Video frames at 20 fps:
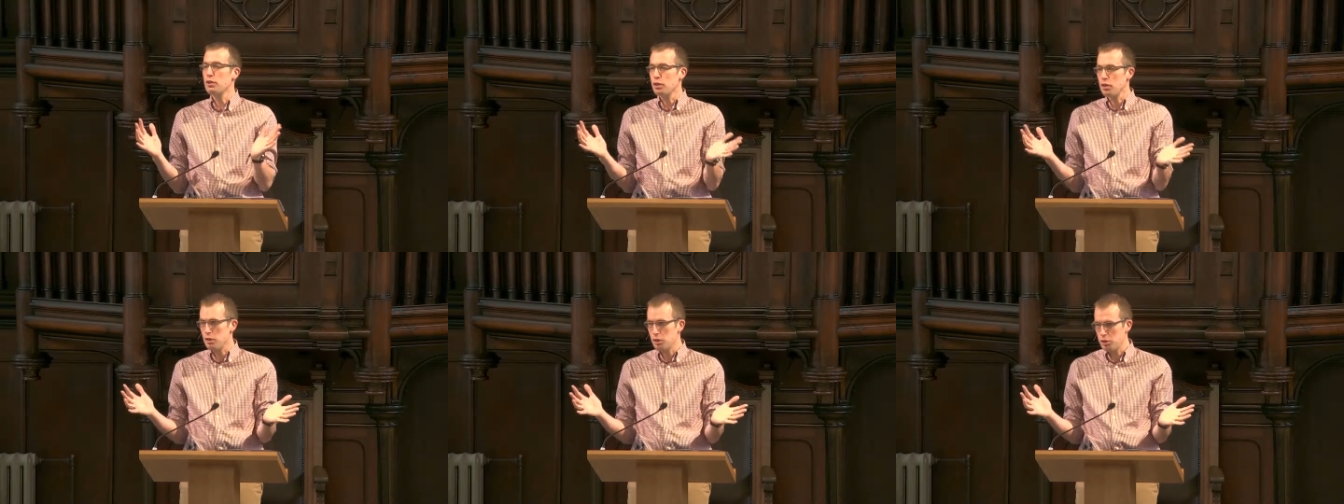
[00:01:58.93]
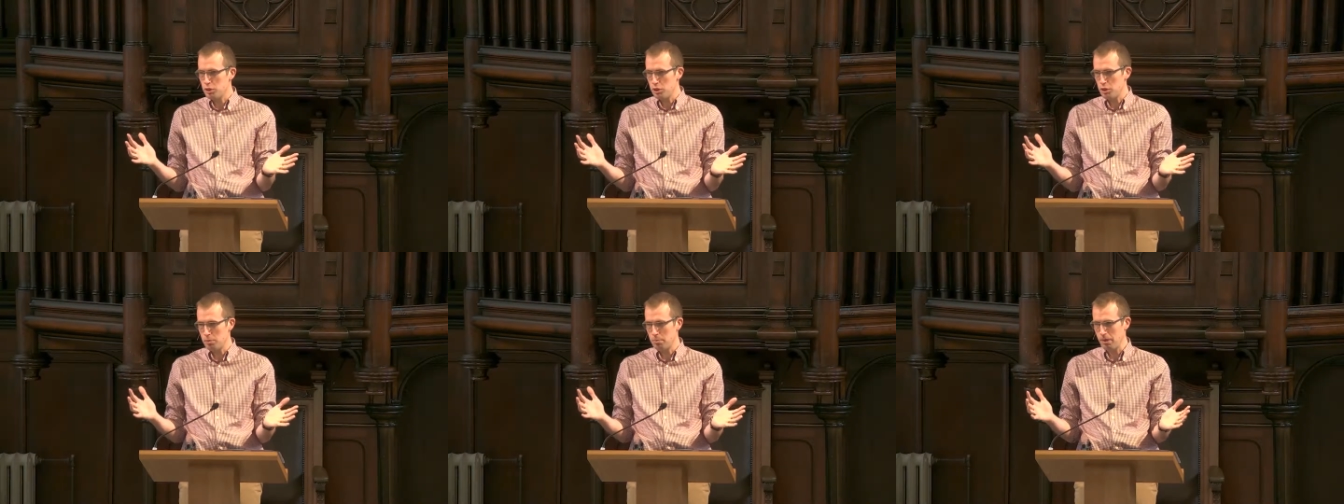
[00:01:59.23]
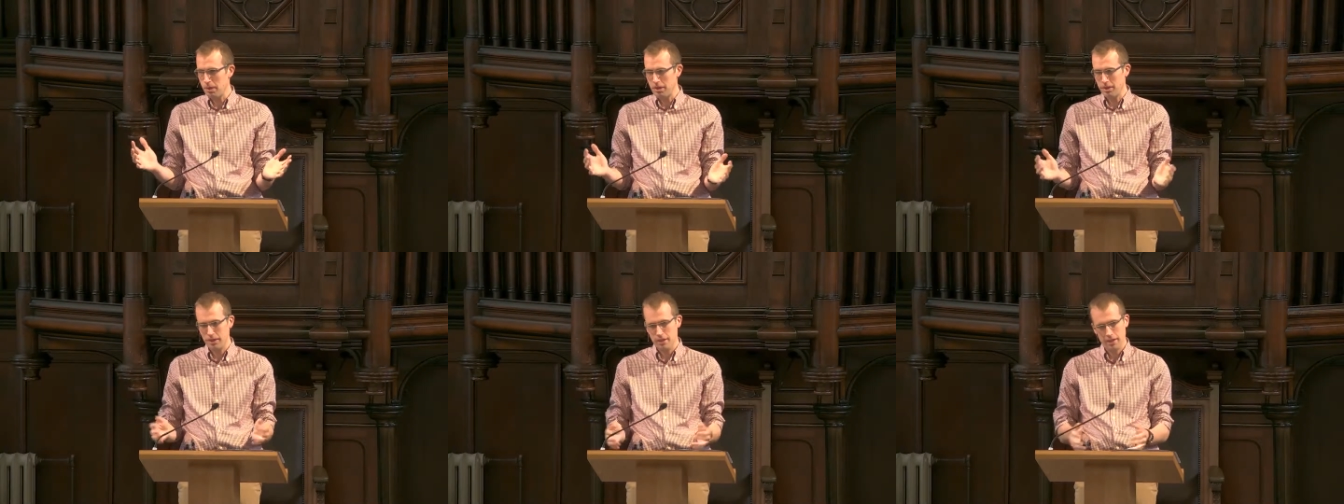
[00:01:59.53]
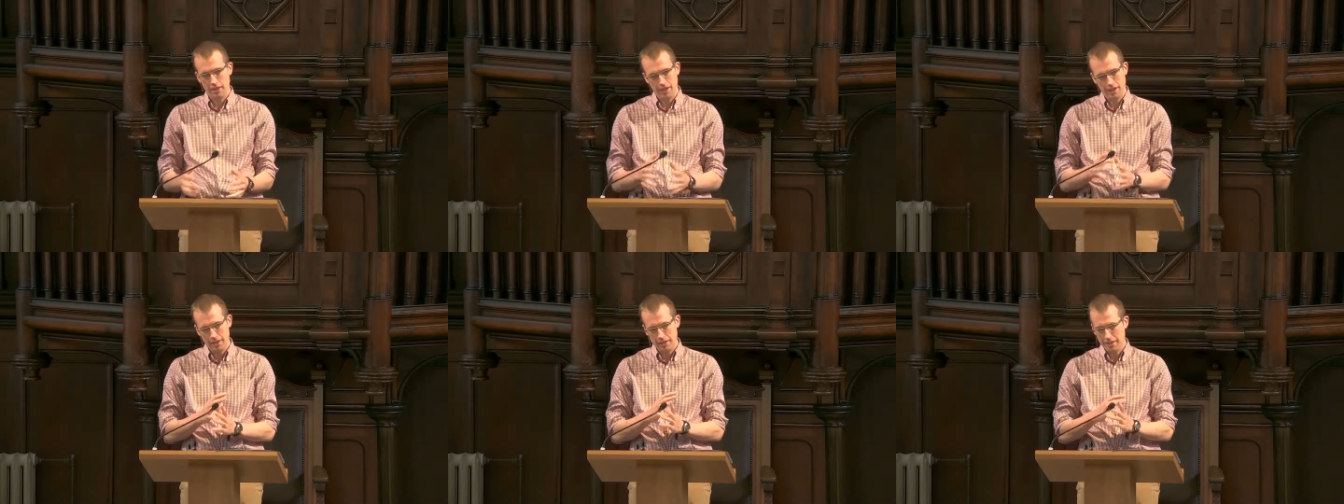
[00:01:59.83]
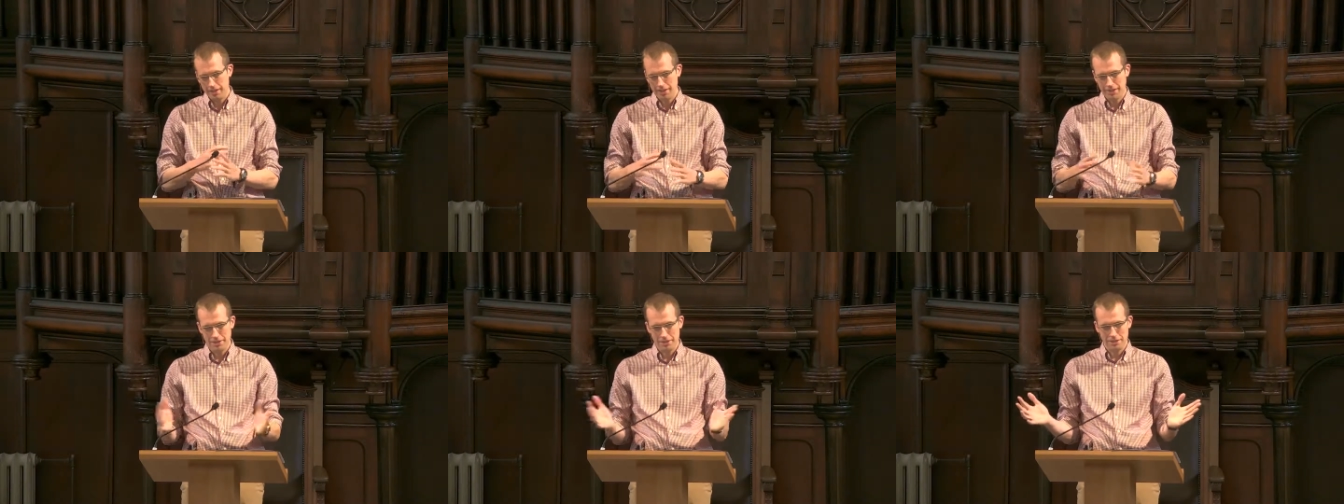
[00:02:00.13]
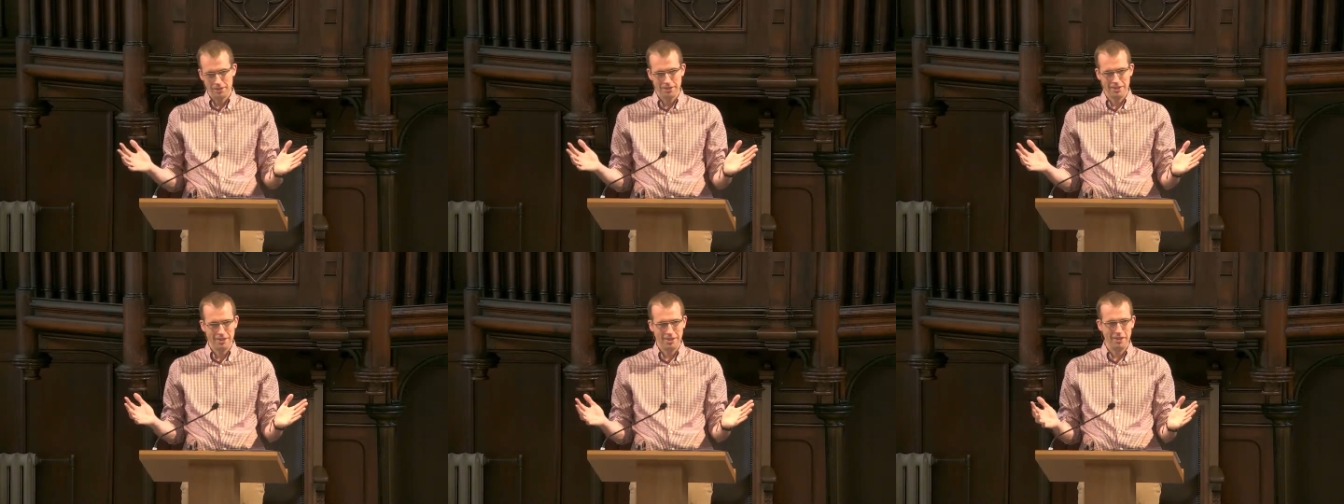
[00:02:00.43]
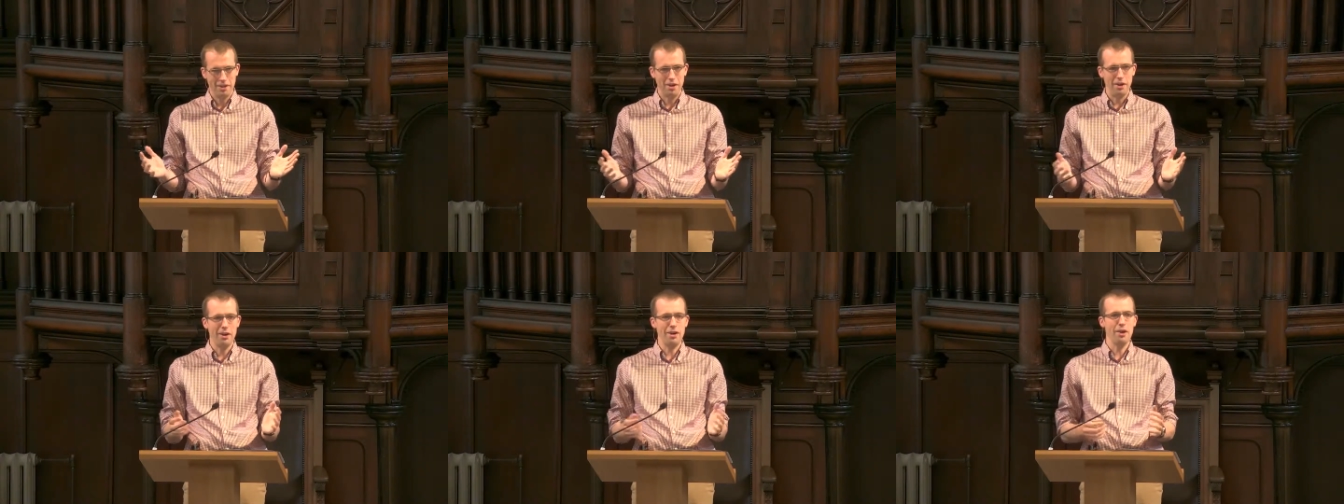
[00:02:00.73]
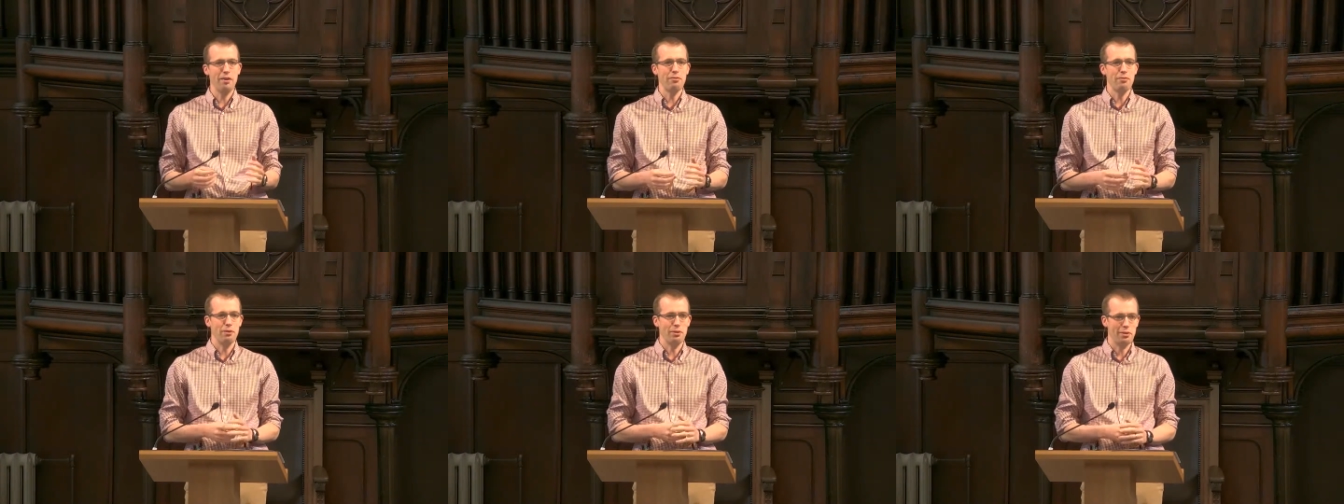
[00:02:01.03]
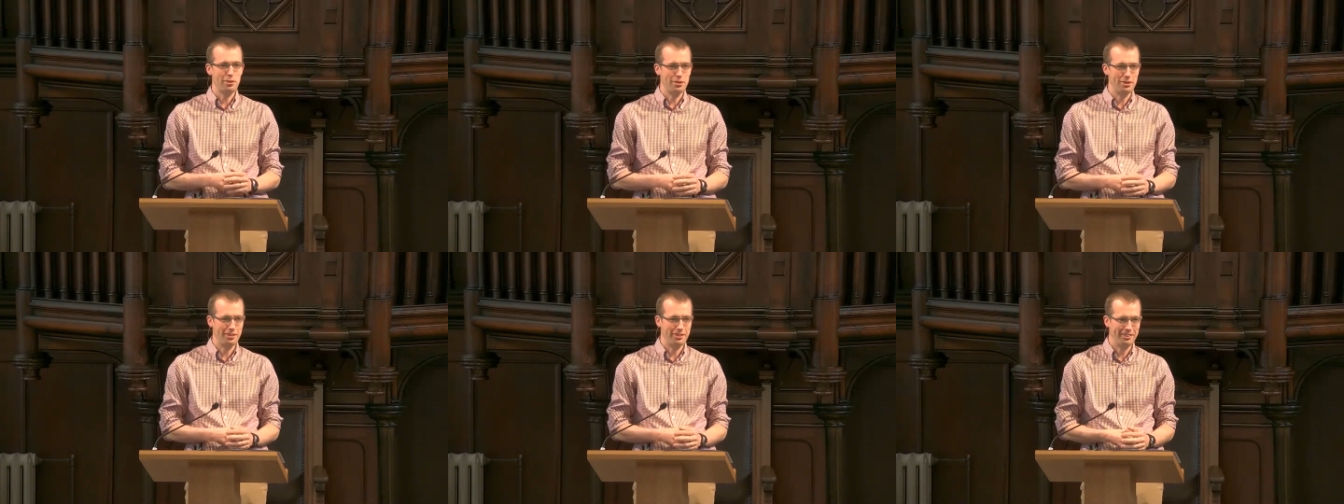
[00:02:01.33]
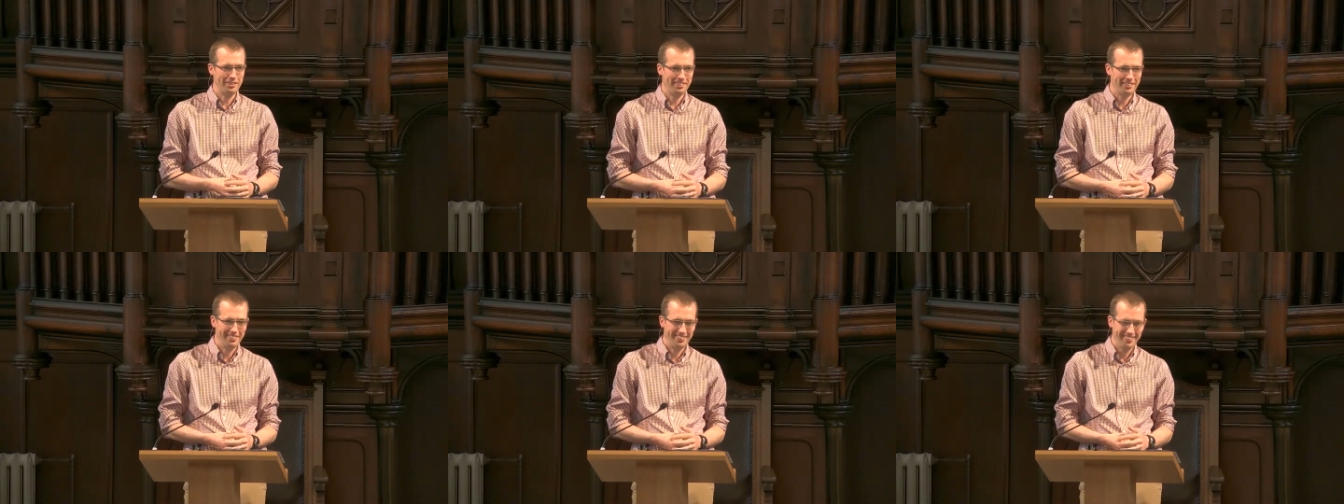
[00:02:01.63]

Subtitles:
YouTuber and earn a fortune.